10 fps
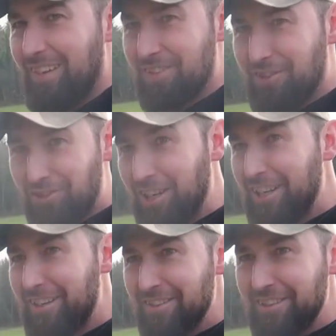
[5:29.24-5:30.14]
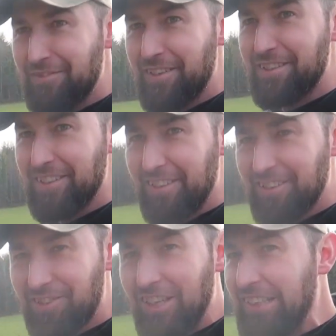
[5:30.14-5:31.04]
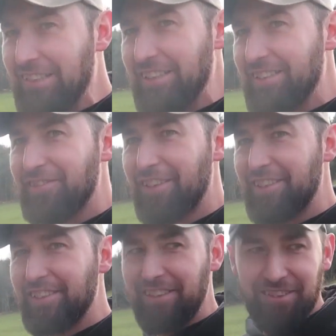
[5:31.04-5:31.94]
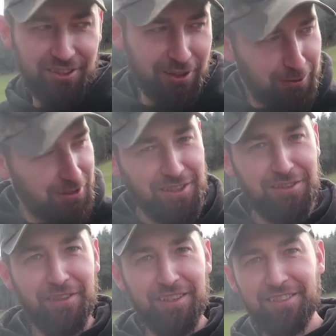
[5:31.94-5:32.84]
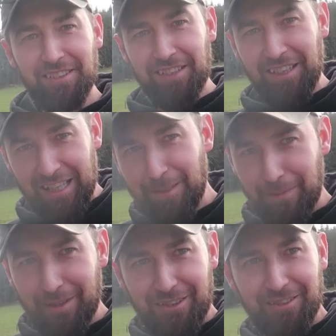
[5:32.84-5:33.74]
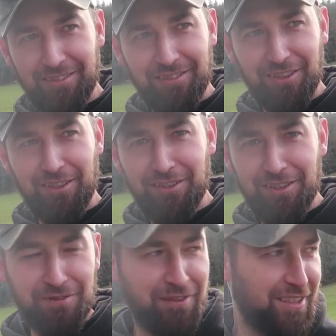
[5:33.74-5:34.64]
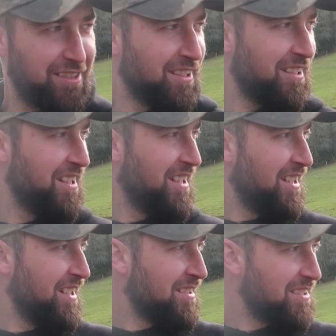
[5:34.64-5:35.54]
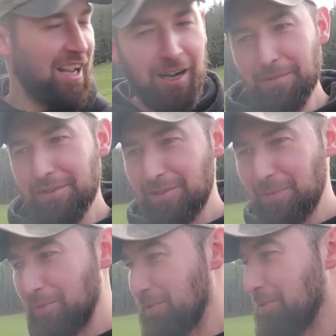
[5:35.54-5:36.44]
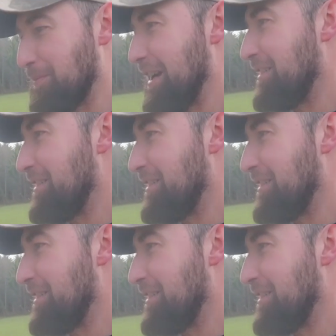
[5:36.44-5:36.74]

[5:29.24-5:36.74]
the trailer needs fixing, the truck needs fixing, the road needs fixing, the caterpillar tunnel needs fixing, the tarp needs to put it back